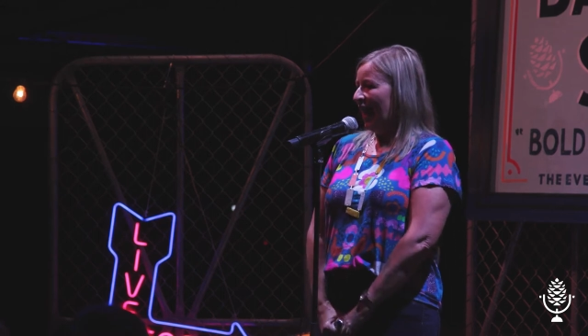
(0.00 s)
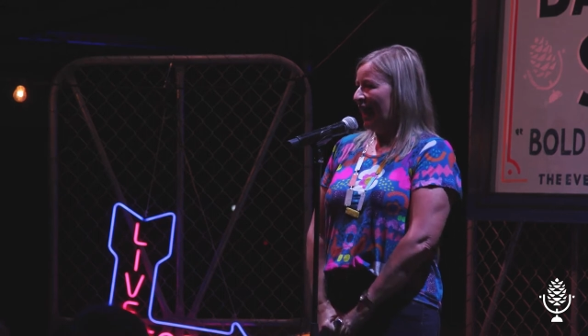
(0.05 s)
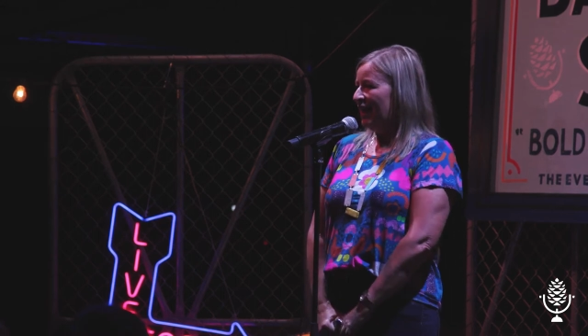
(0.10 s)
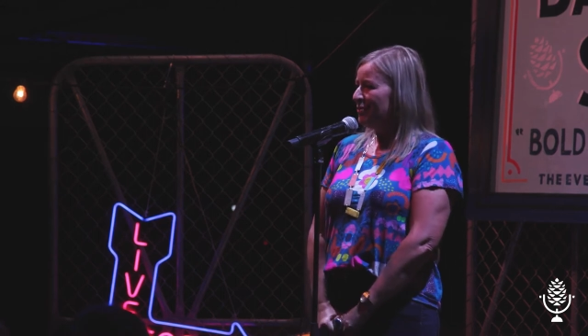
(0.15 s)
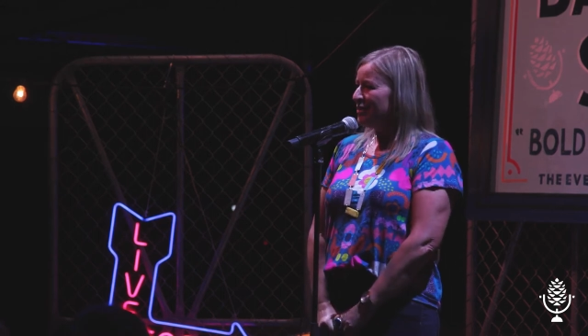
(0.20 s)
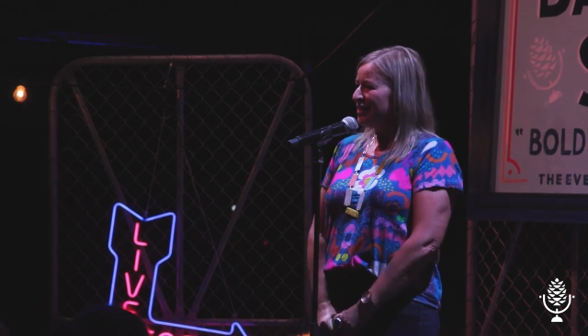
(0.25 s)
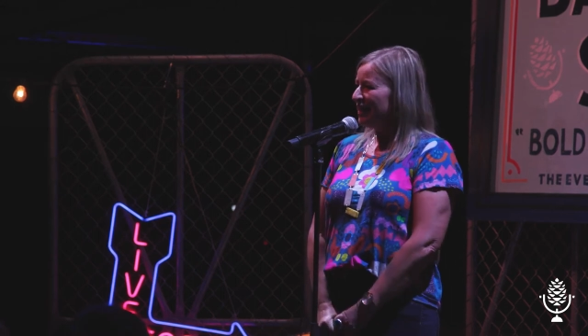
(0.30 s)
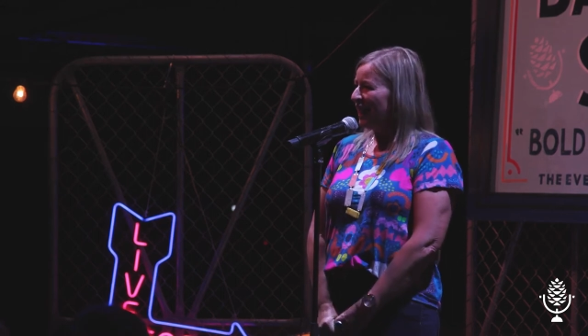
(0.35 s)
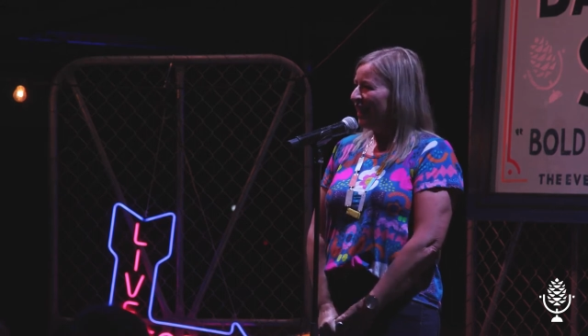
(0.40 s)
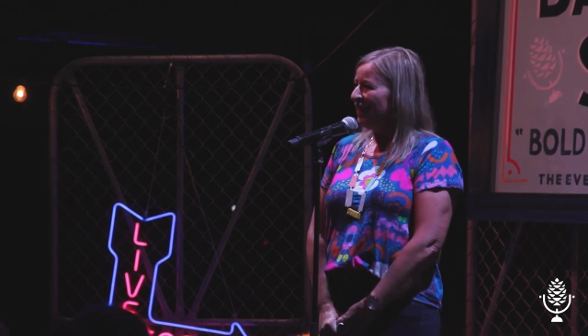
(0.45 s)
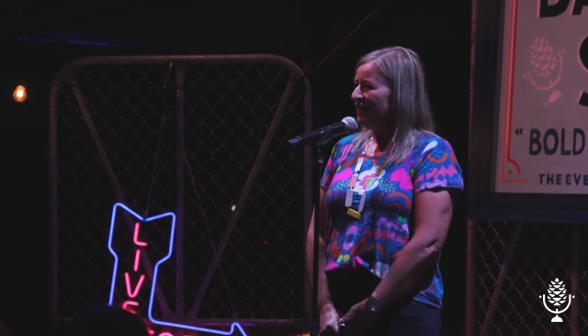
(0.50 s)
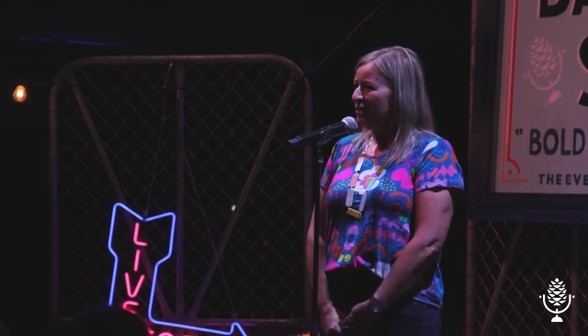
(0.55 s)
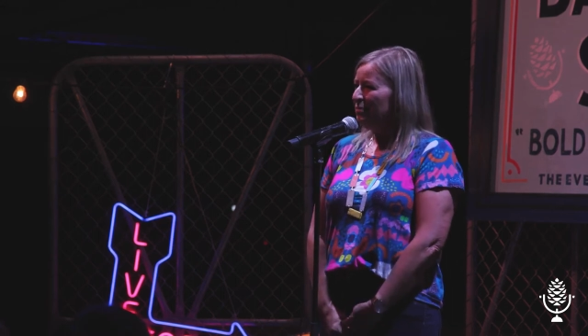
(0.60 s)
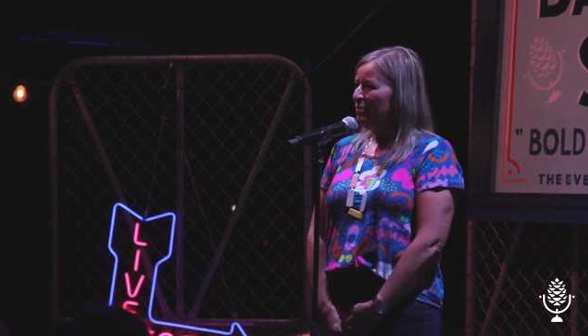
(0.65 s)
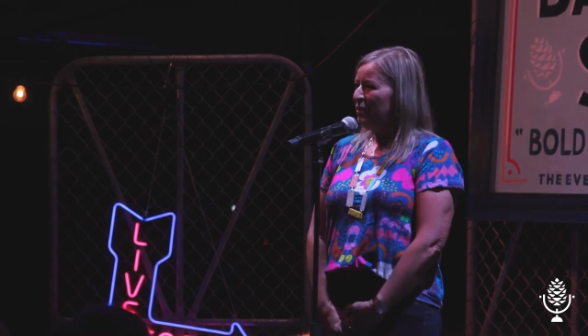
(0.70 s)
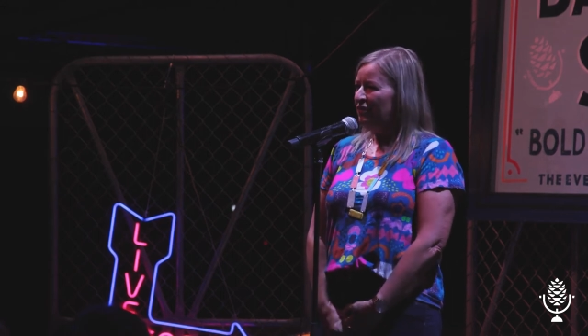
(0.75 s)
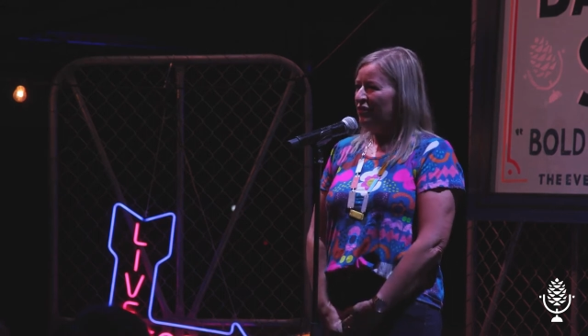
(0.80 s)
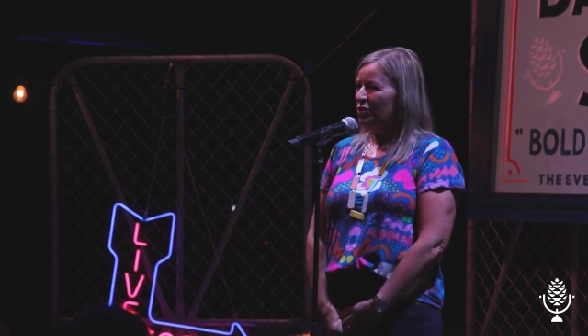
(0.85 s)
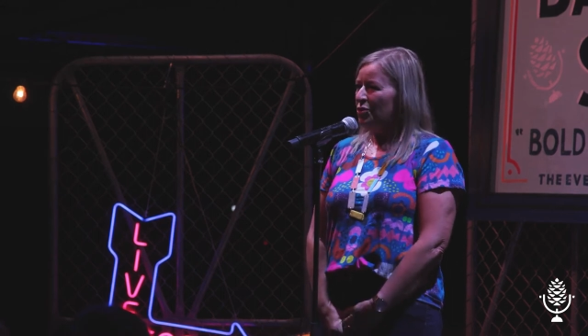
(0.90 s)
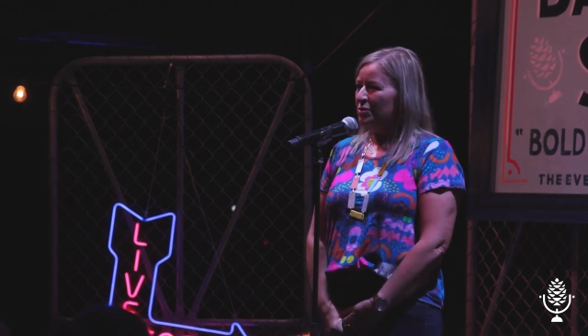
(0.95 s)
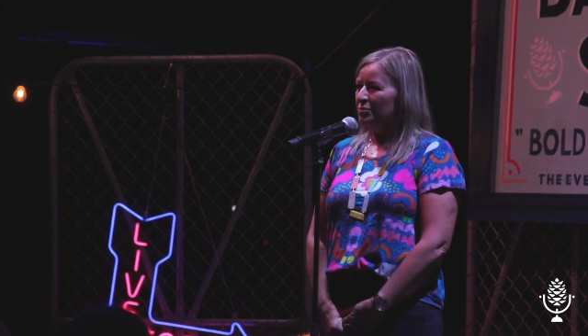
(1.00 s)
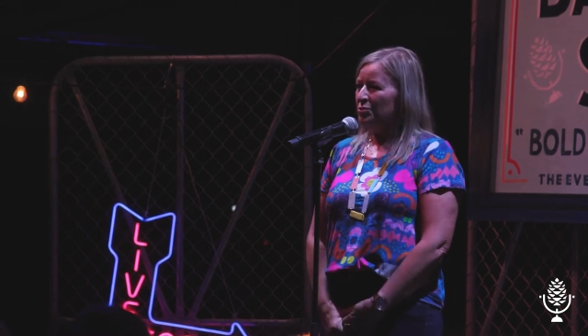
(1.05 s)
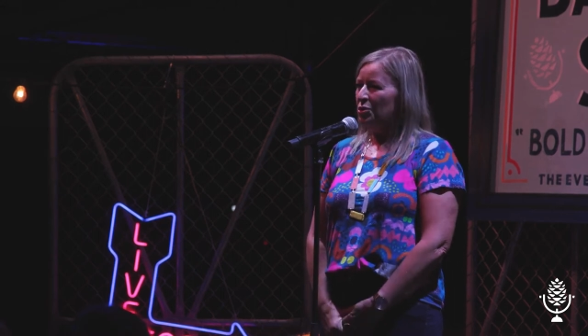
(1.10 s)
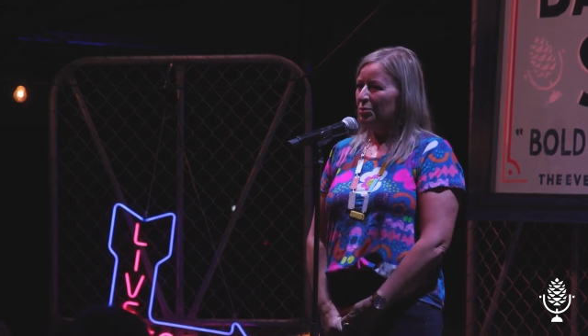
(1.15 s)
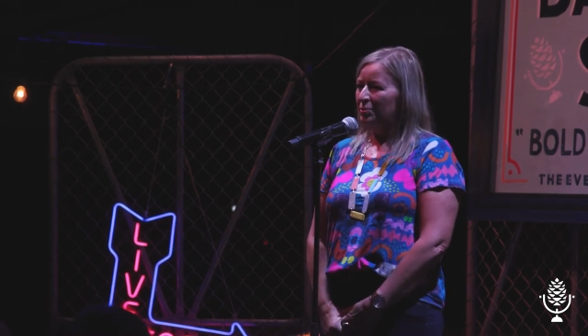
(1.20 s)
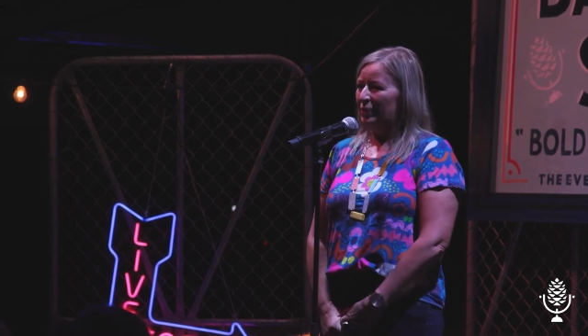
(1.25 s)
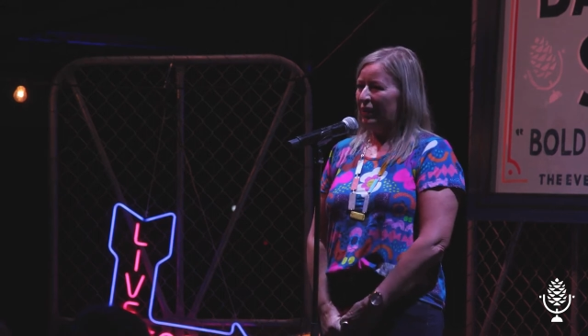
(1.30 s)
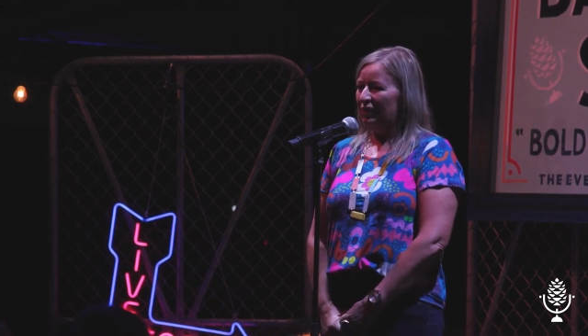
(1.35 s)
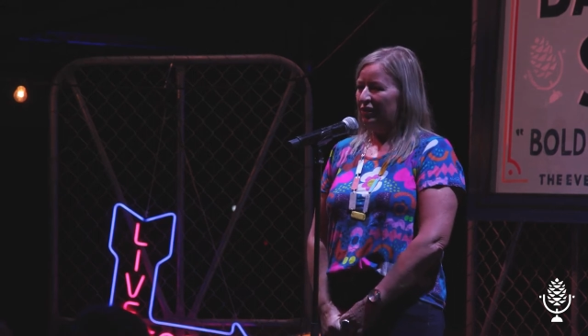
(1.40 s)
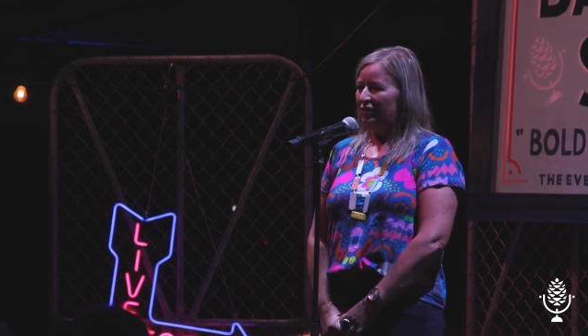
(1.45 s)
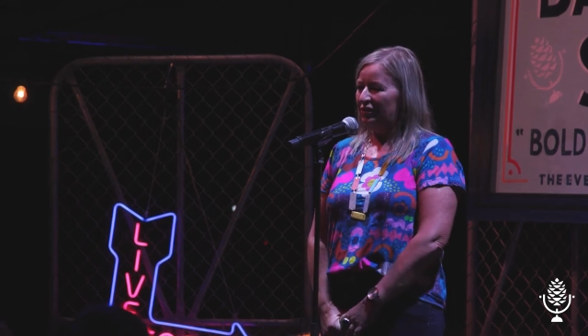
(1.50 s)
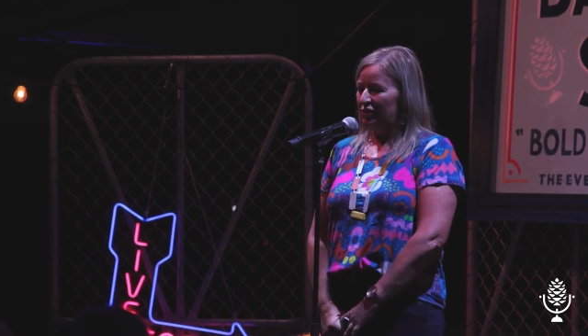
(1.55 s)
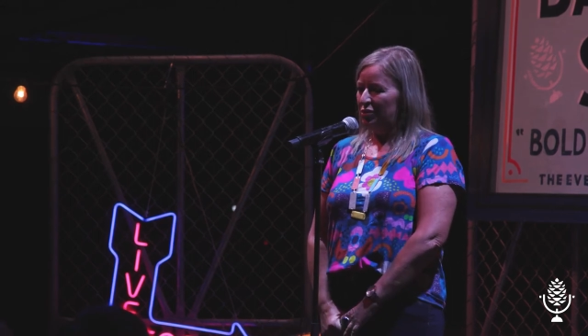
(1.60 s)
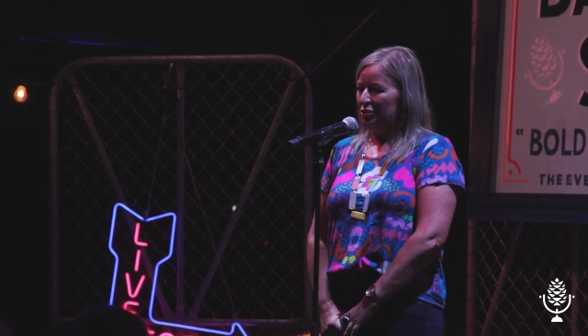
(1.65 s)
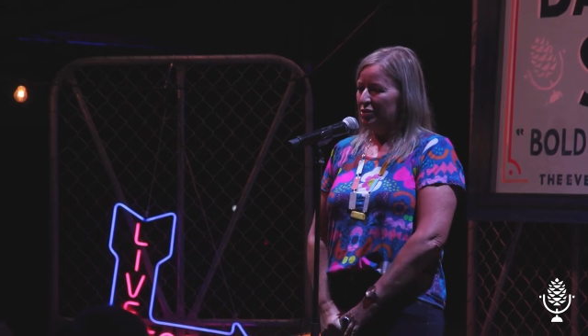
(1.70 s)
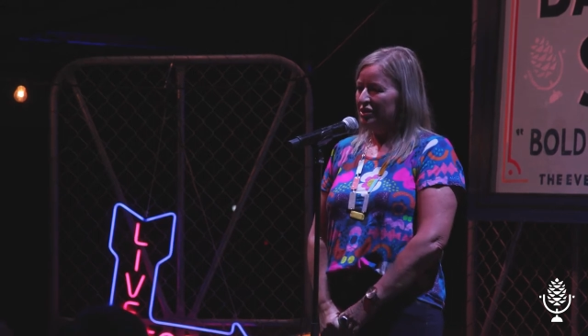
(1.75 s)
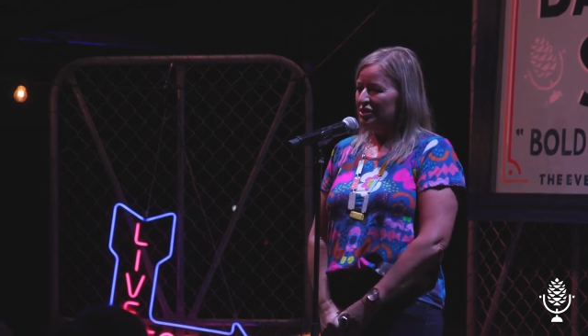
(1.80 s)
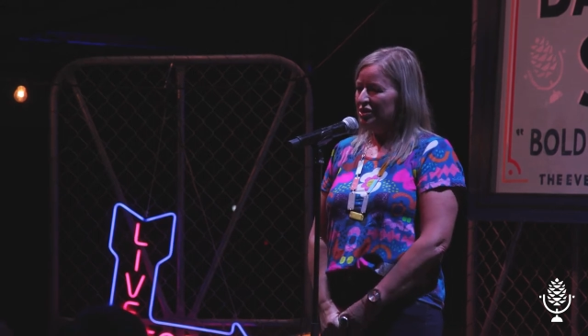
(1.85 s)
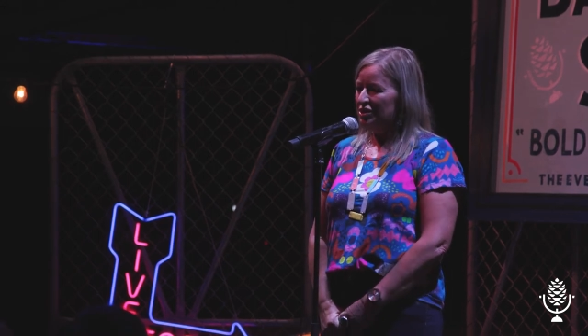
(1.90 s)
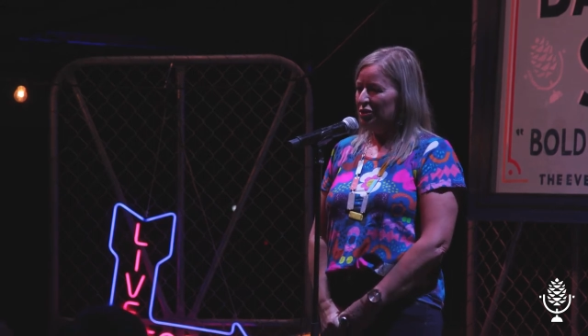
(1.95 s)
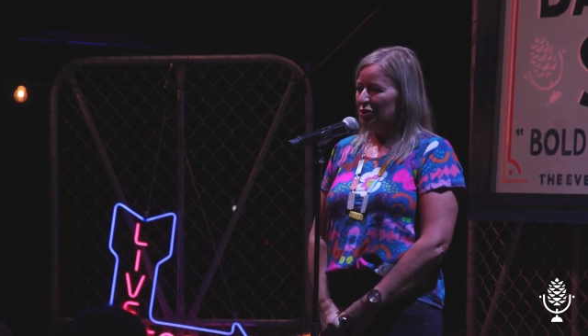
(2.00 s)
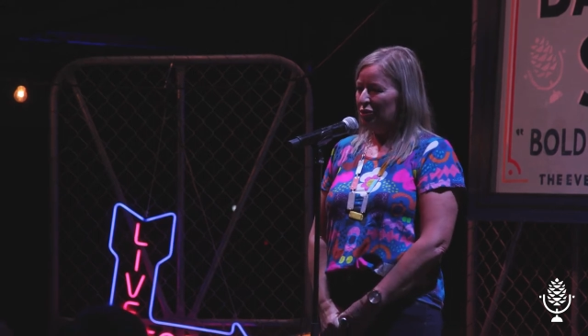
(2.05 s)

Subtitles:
And it was kind of before mobile phones,